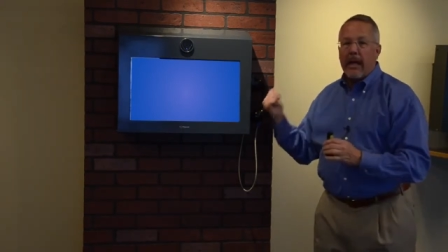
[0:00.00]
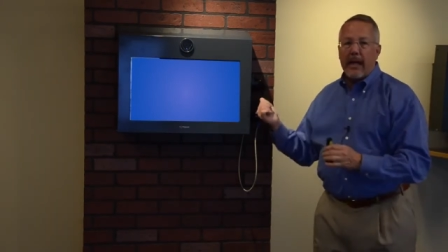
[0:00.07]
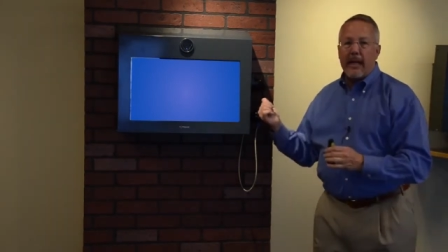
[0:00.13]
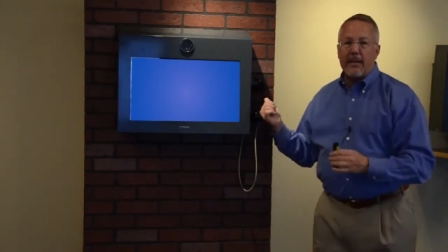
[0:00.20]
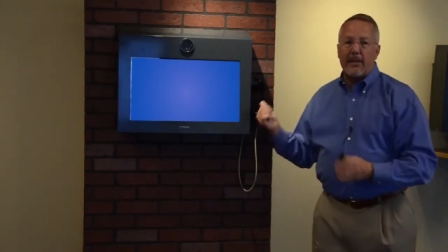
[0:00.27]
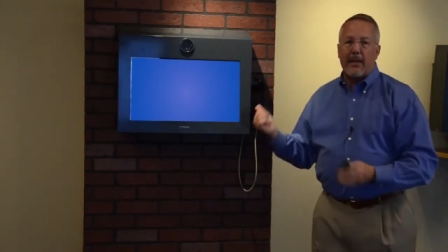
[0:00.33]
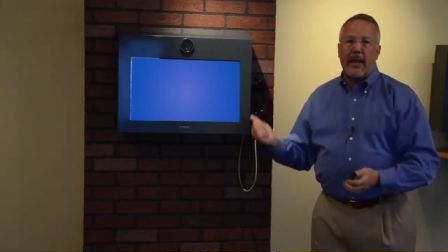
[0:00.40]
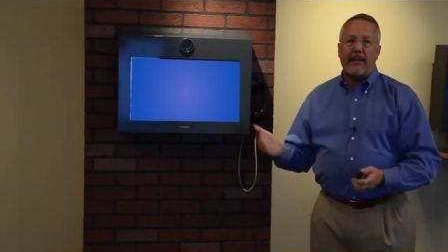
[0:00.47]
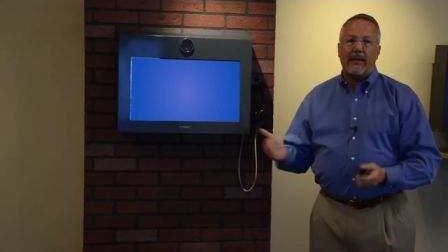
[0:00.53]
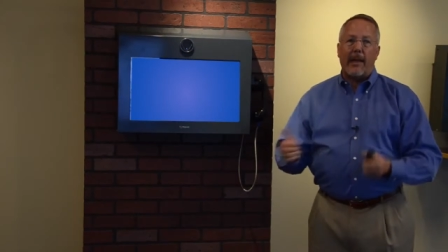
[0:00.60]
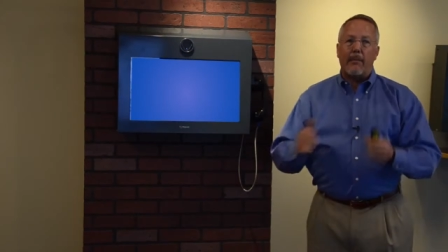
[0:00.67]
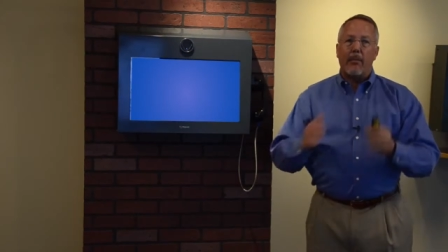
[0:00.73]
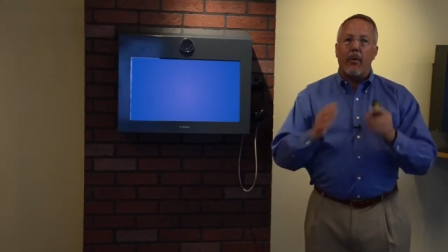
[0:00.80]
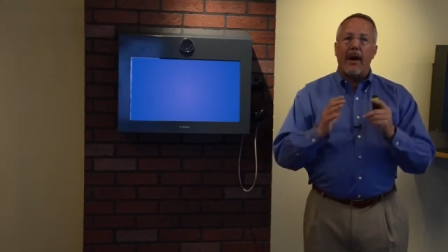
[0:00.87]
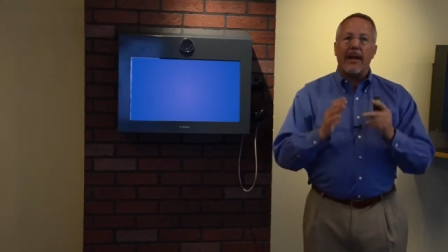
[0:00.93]
is that
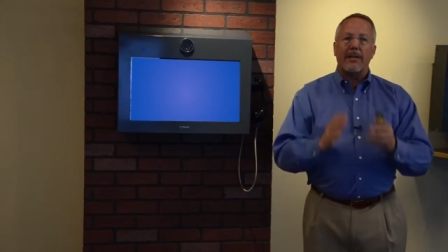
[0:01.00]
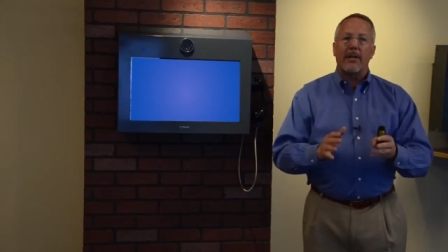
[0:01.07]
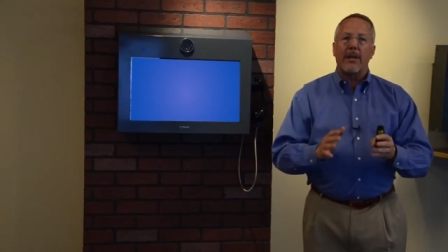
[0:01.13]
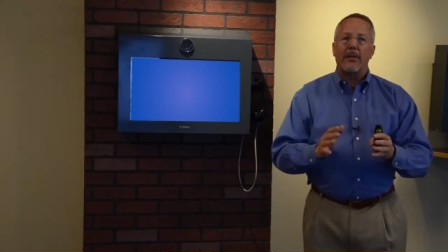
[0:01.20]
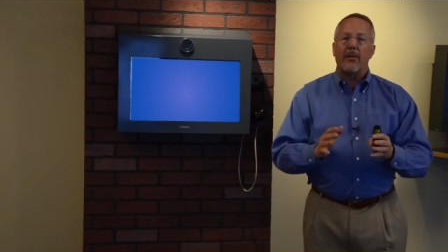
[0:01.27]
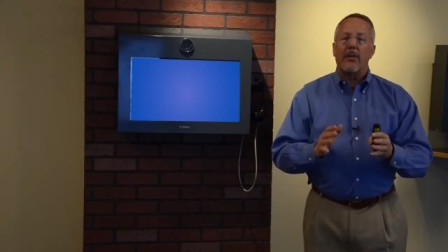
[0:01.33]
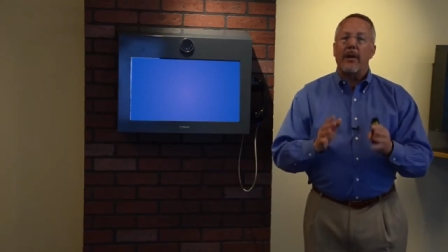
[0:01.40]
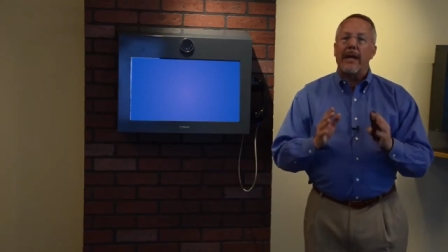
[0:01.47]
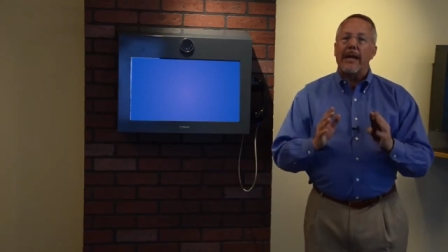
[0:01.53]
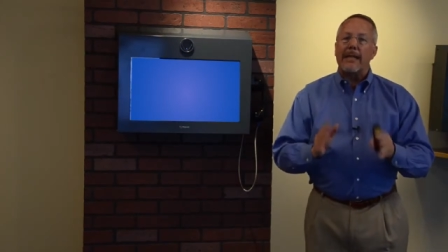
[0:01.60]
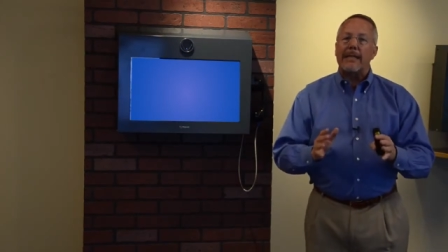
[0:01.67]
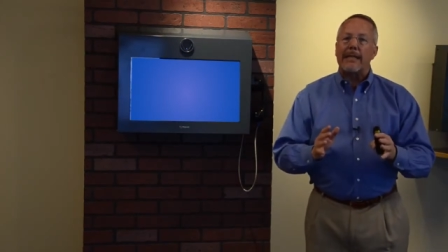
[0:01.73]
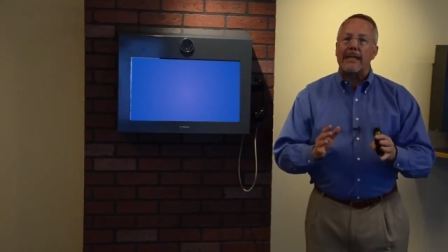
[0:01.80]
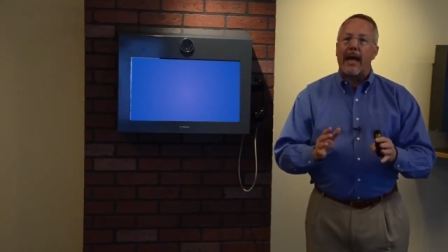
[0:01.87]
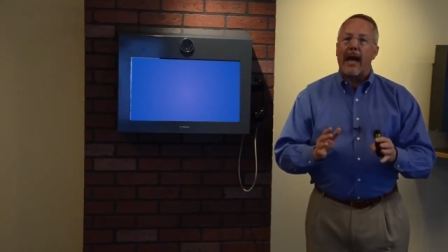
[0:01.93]
processor
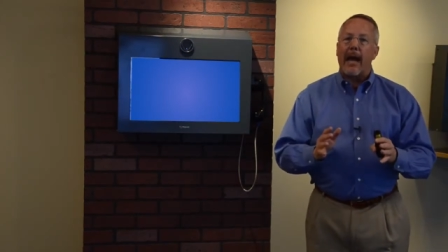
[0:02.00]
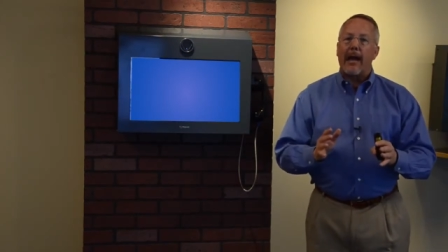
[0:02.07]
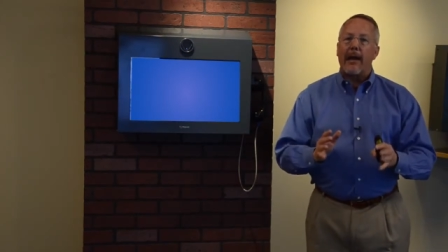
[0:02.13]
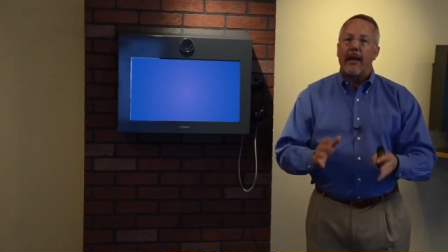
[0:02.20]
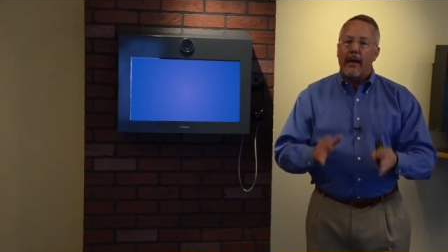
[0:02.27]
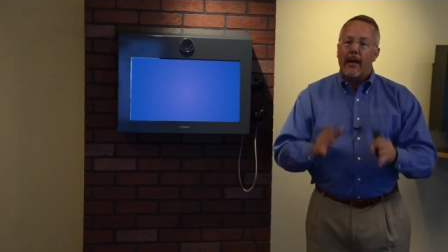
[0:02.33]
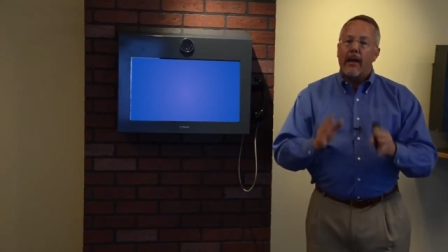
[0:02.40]
inside